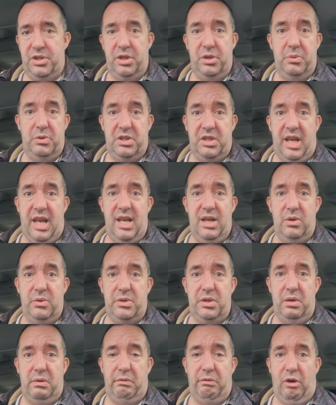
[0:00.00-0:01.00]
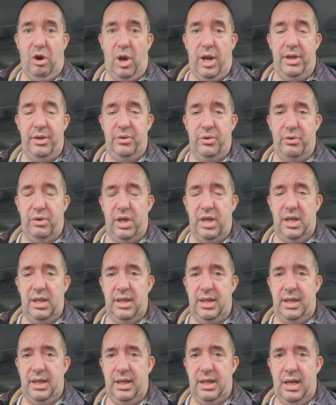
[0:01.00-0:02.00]
too scared or too frightened,
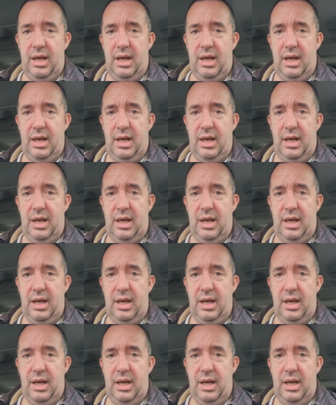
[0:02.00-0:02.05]
really.